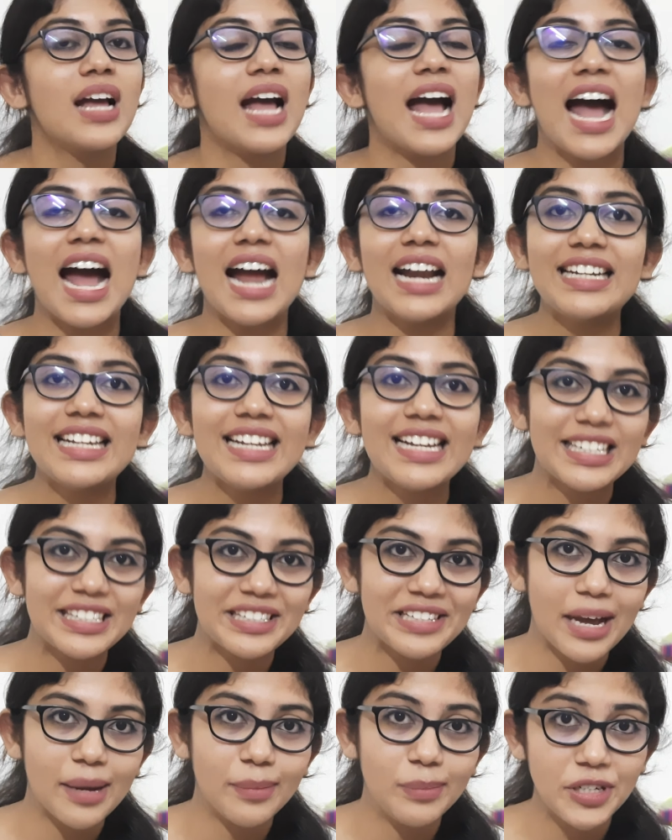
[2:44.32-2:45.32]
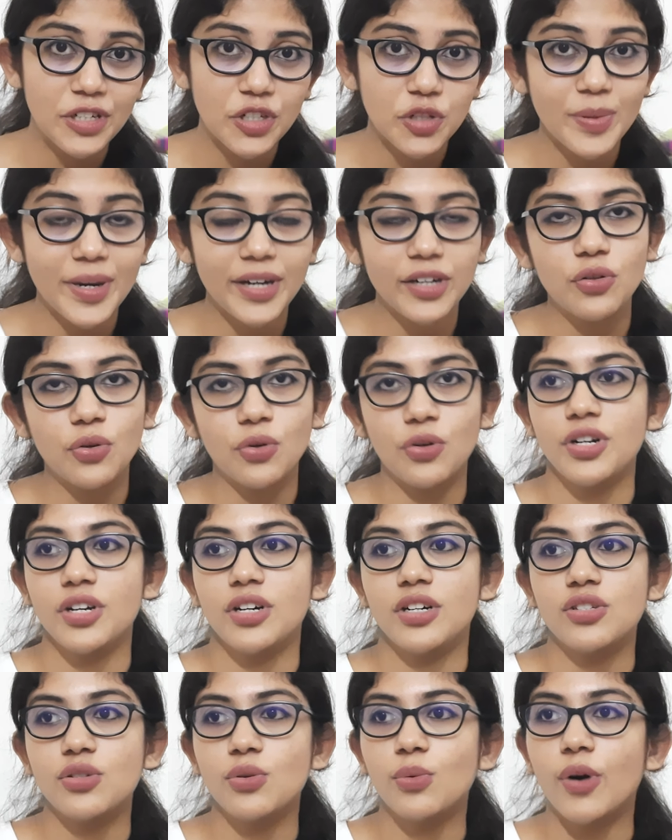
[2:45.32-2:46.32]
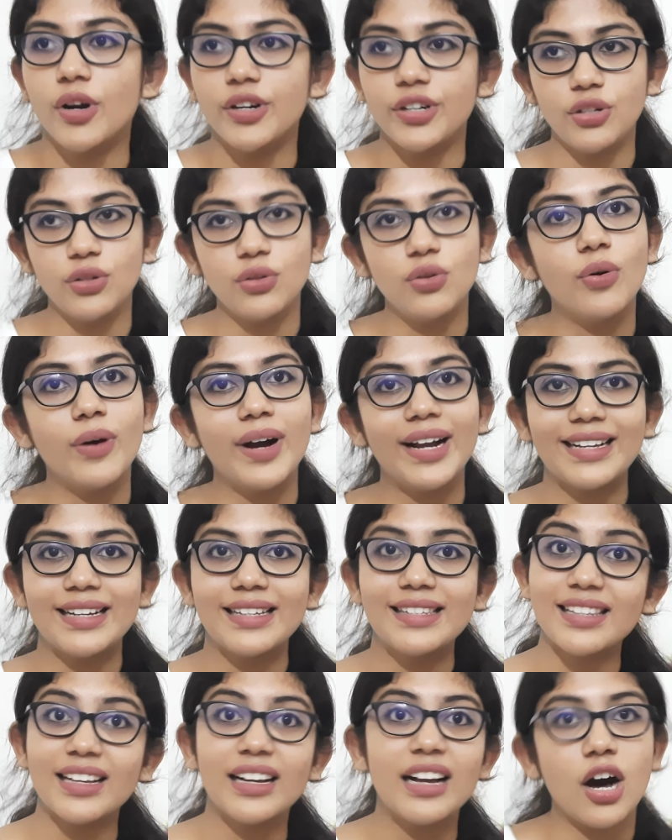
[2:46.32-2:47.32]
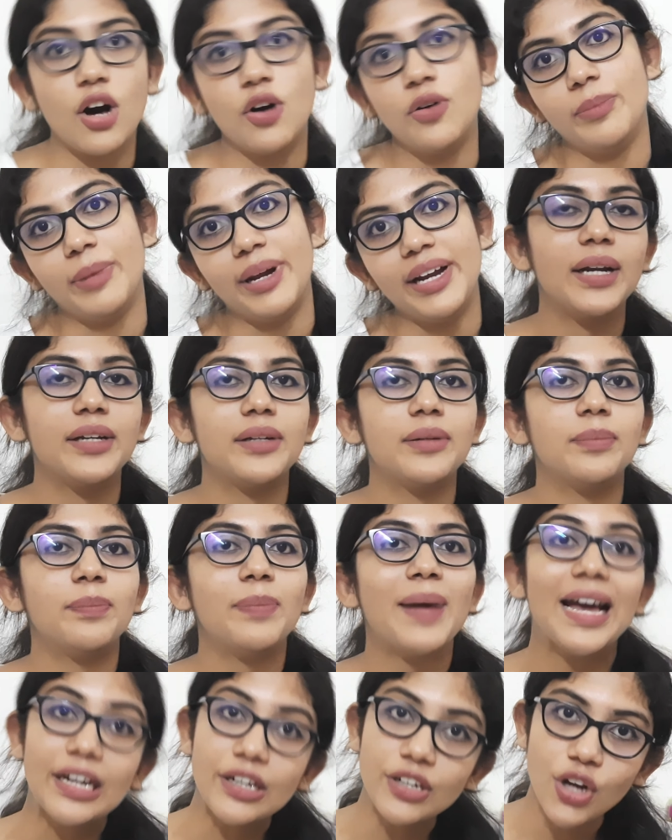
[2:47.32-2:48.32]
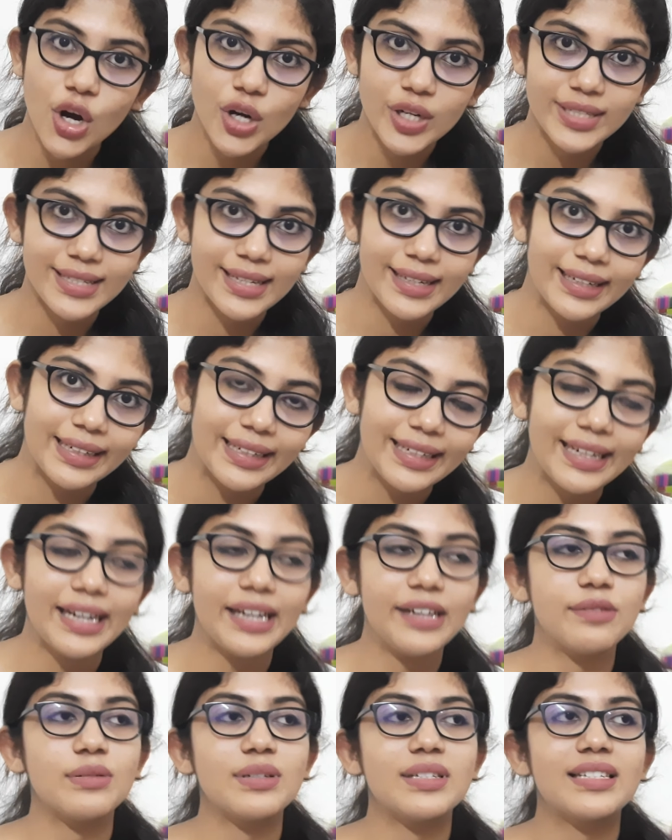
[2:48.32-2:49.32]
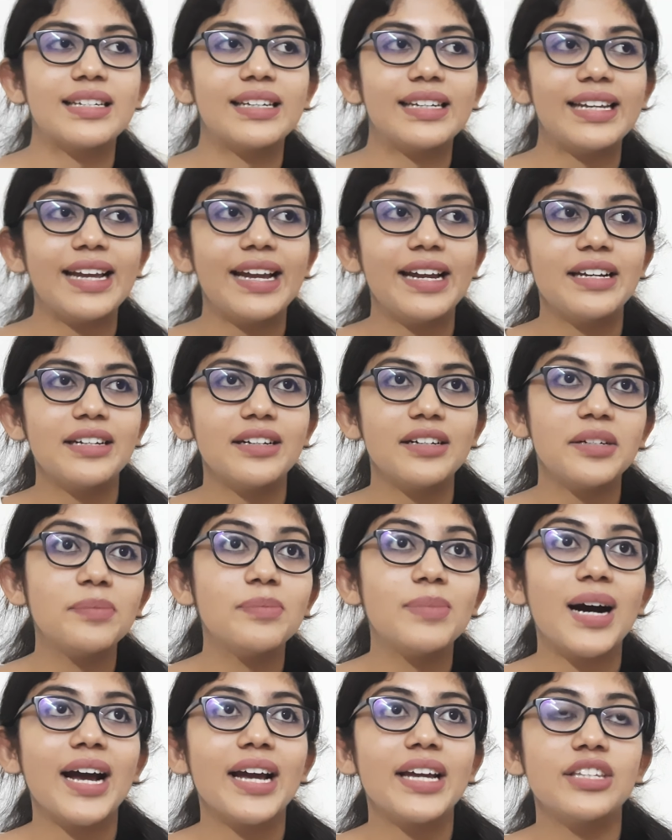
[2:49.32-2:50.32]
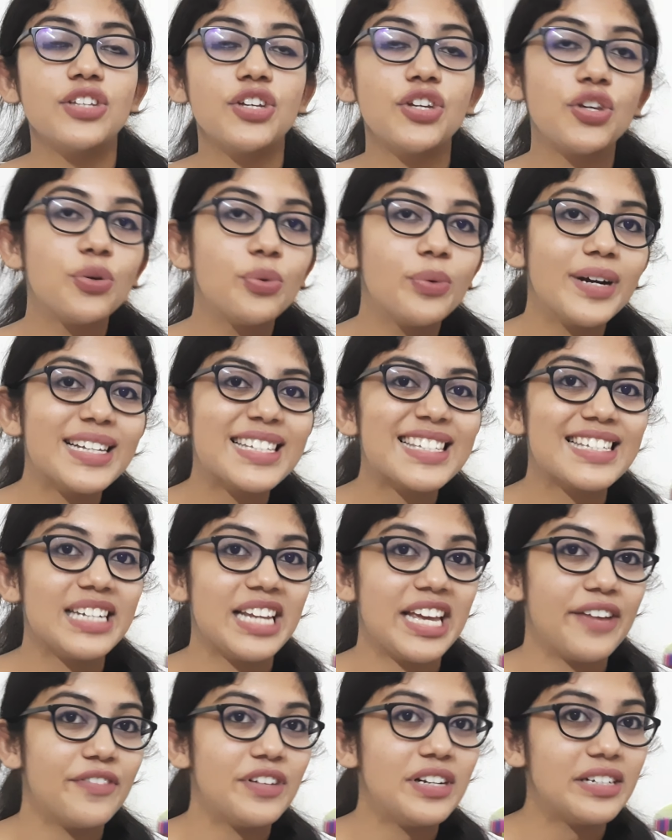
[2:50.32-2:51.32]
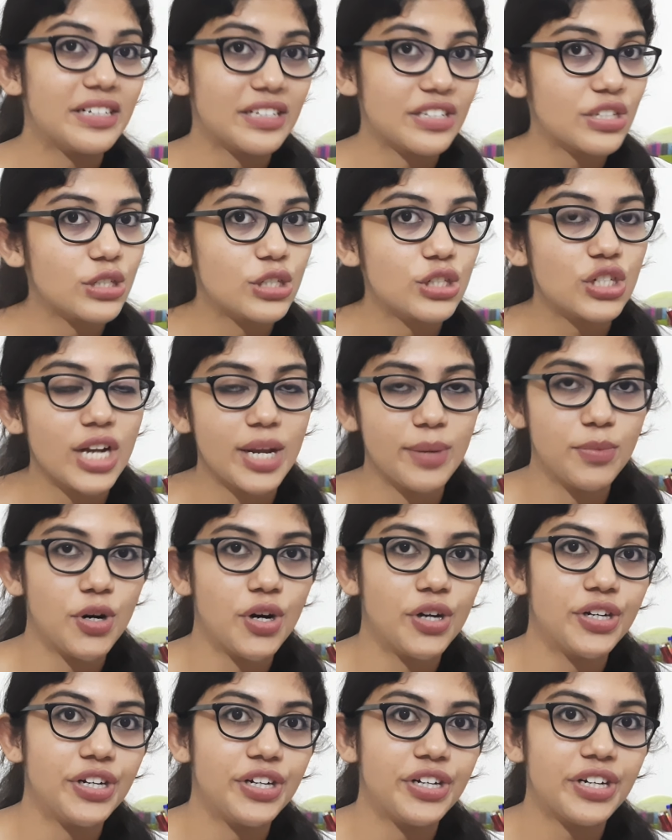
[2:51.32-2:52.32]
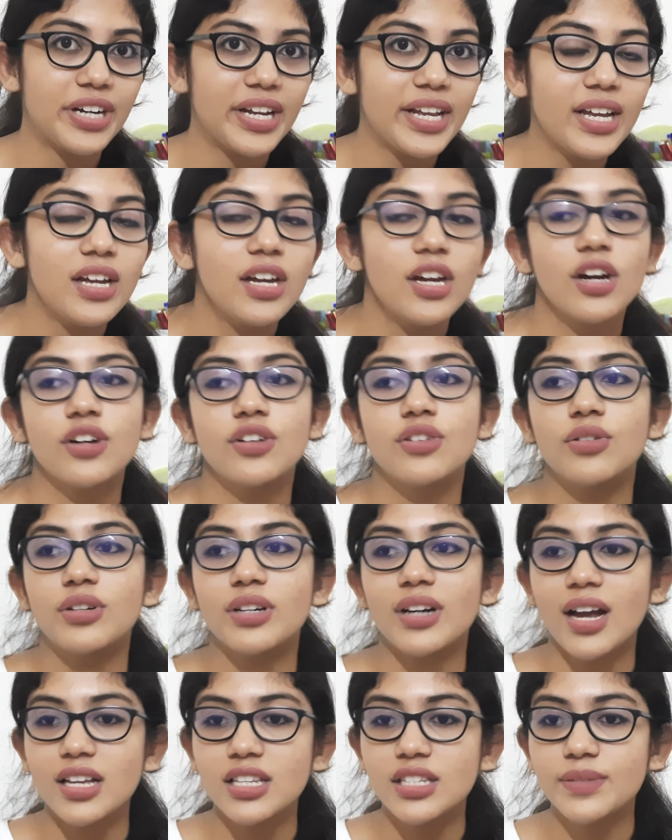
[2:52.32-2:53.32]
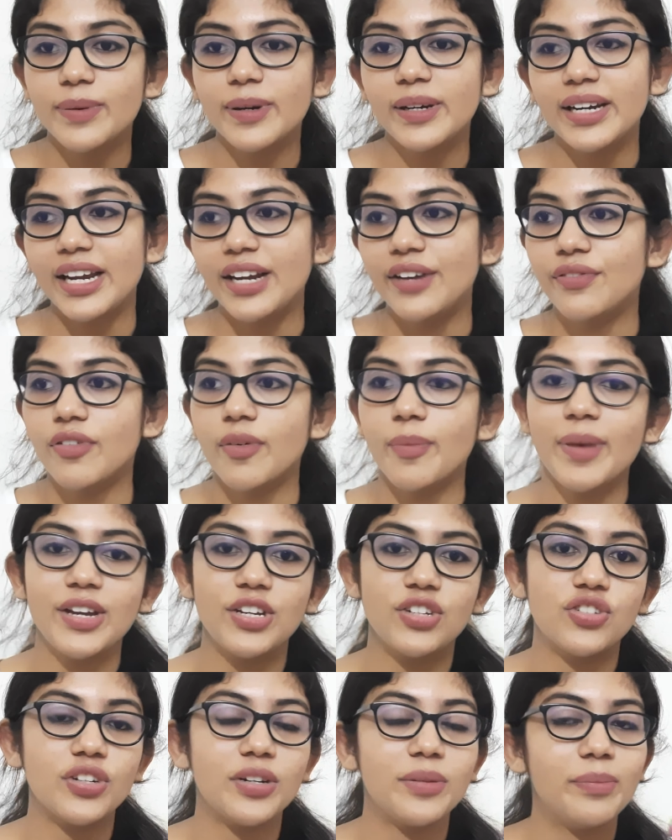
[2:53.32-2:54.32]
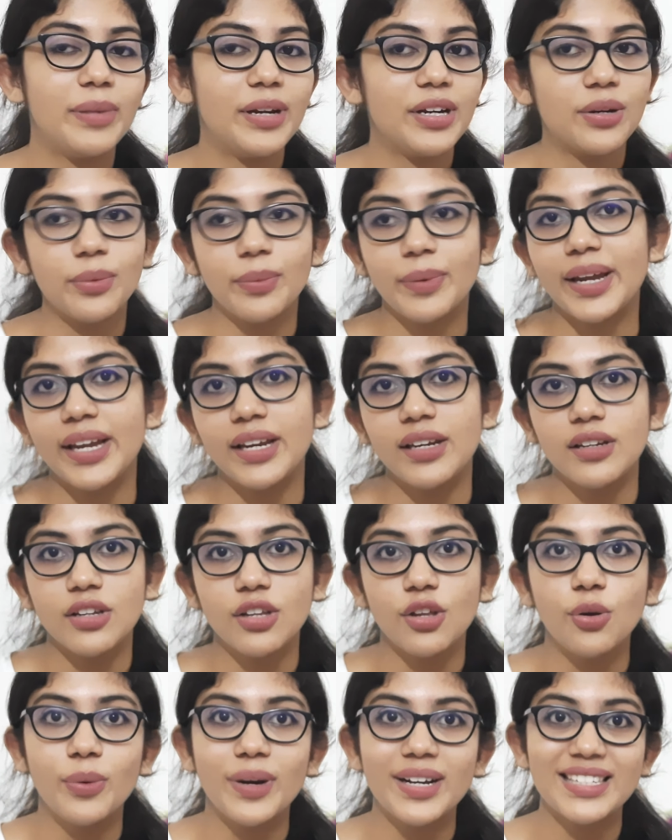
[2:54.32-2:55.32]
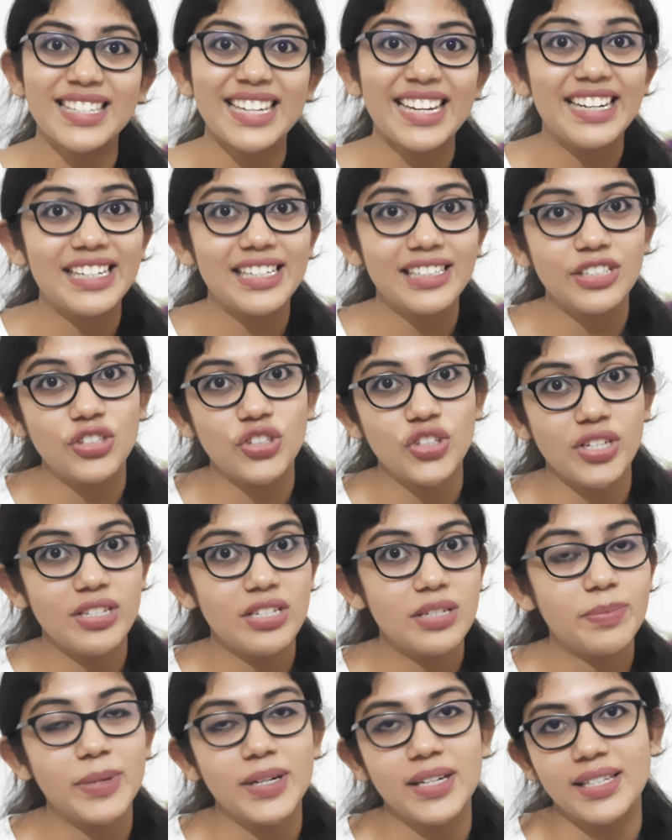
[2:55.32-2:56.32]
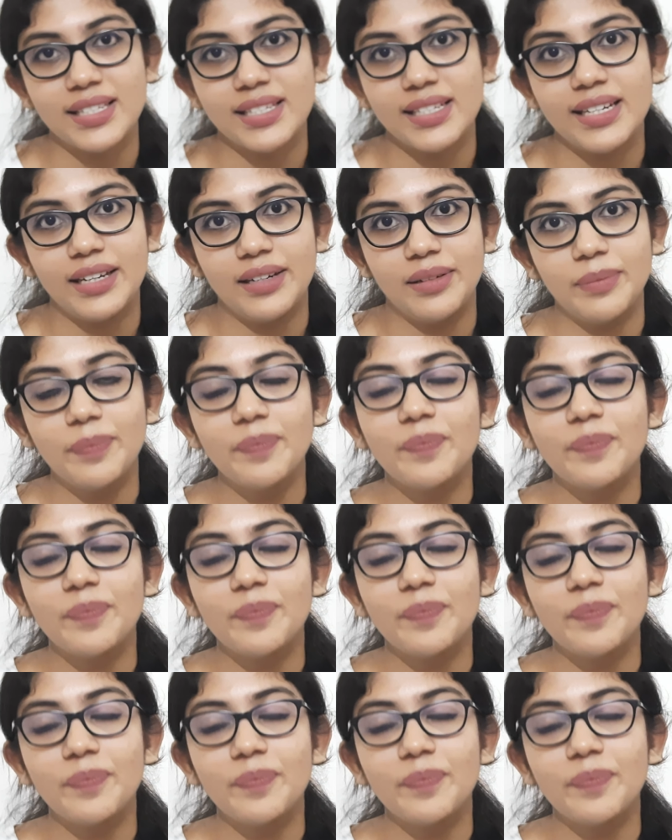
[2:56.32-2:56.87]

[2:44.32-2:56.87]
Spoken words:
anti-establishment coders who wanted to go against the government. Paradoxically, it was created by the US Naval Research Laboratory to transfer information between US intelligence personnel.